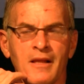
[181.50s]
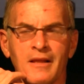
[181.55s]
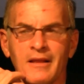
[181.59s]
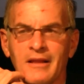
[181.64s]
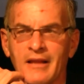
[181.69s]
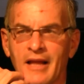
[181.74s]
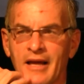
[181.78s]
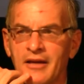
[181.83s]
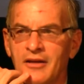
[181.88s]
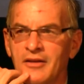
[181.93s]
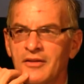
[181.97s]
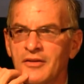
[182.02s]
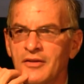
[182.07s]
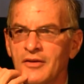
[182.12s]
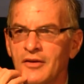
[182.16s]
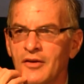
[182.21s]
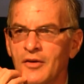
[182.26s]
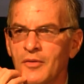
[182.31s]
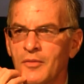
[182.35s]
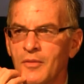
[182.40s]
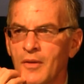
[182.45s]
like to
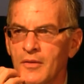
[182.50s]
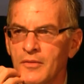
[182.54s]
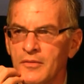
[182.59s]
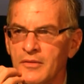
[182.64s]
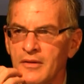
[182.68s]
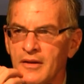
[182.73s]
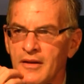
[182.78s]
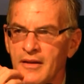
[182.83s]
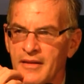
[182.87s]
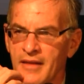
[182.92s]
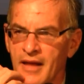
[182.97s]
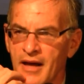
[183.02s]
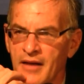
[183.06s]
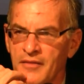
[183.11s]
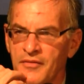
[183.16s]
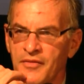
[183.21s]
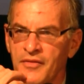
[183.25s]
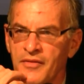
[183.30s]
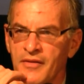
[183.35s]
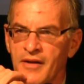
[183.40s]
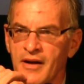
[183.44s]
quote
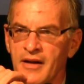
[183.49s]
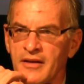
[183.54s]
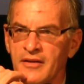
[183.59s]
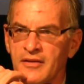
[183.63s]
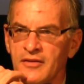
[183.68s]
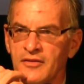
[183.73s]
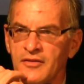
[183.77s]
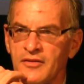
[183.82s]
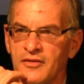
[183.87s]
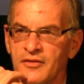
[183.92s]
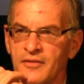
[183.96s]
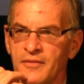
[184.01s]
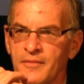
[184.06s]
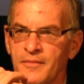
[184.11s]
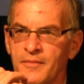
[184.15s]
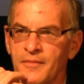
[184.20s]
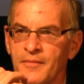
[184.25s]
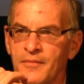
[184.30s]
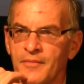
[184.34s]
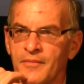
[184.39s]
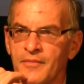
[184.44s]
that phrase.
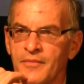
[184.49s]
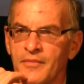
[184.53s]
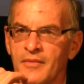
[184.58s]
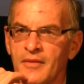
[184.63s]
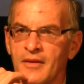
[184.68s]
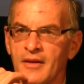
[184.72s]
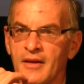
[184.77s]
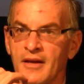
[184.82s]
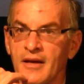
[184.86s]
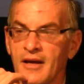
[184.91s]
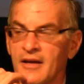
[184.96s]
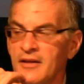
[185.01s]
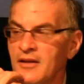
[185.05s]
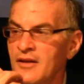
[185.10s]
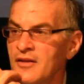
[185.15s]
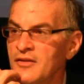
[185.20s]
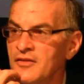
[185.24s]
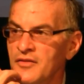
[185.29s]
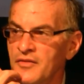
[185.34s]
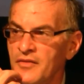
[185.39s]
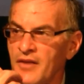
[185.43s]
It
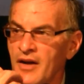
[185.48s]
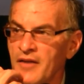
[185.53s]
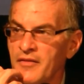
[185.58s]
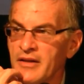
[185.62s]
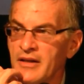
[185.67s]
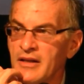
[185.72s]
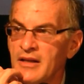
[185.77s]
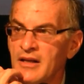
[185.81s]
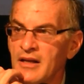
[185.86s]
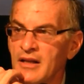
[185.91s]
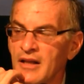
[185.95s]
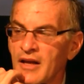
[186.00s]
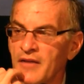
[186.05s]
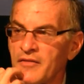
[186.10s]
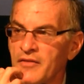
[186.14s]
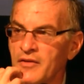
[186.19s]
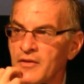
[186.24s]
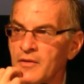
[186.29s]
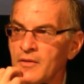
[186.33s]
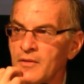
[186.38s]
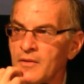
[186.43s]
is very
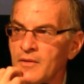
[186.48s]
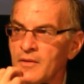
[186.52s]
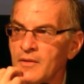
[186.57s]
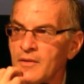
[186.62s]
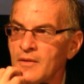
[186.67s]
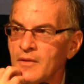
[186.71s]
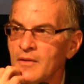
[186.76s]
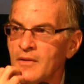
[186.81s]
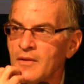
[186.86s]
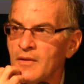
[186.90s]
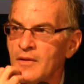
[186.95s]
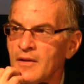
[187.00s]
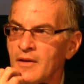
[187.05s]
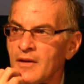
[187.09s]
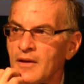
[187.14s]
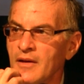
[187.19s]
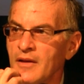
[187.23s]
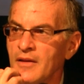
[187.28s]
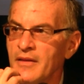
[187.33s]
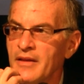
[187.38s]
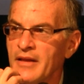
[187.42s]
clever.
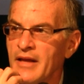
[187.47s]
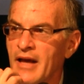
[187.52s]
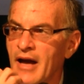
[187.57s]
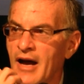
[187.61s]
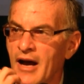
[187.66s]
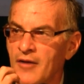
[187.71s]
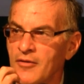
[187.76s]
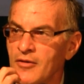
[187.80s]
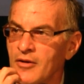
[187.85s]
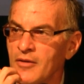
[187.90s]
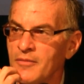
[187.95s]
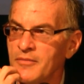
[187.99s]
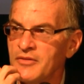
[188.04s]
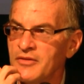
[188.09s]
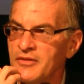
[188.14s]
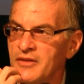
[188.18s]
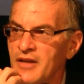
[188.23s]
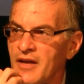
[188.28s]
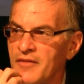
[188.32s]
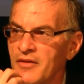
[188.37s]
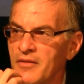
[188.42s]
The Arabs
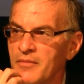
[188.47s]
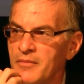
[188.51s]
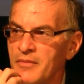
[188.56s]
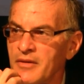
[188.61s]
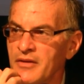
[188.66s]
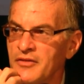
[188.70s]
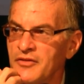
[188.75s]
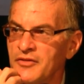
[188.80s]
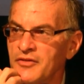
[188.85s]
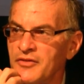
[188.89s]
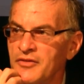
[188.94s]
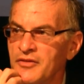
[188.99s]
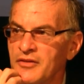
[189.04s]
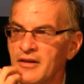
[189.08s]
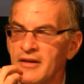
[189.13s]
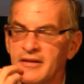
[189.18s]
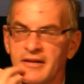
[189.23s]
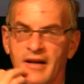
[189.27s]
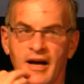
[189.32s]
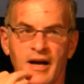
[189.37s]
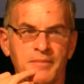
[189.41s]
never miss
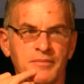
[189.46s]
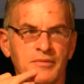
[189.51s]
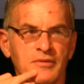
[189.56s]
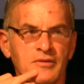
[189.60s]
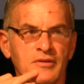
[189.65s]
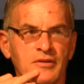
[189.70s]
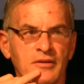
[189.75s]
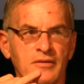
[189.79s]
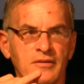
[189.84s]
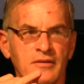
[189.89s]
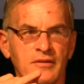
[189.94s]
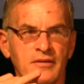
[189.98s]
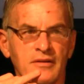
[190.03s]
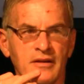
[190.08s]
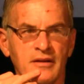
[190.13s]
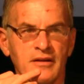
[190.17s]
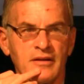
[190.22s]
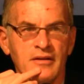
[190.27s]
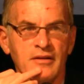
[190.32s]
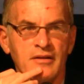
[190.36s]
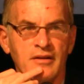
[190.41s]
an
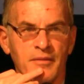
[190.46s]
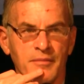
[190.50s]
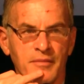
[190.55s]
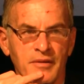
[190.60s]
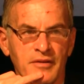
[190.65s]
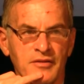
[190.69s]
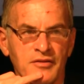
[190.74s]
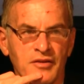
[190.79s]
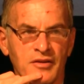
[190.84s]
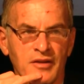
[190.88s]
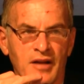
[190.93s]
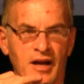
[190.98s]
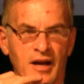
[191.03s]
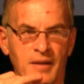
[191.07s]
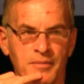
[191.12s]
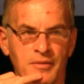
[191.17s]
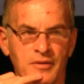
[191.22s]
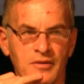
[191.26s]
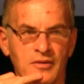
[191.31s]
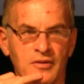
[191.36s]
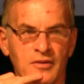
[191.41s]
opportunity to miss an
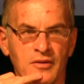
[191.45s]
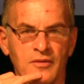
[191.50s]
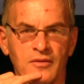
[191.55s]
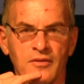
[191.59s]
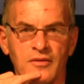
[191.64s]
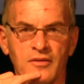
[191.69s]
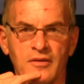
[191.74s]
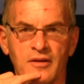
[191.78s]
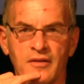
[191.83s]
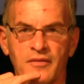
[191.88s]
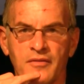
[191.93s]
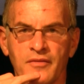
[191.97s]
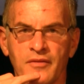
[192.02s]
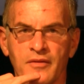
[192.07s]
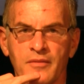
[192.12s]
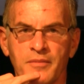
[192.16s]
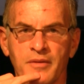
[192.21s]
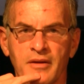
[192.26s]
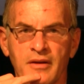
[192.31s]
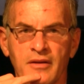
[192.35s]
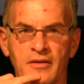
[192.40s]
opportunity
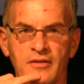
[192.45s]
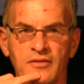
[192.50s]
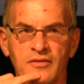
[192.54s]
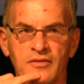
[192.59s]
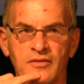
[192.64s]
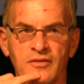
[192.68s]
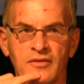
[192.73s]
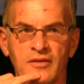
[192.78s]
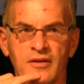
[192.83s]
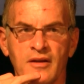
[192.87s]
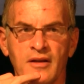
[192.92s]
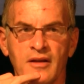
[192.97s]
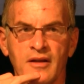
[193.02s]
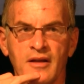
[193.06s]
for peace.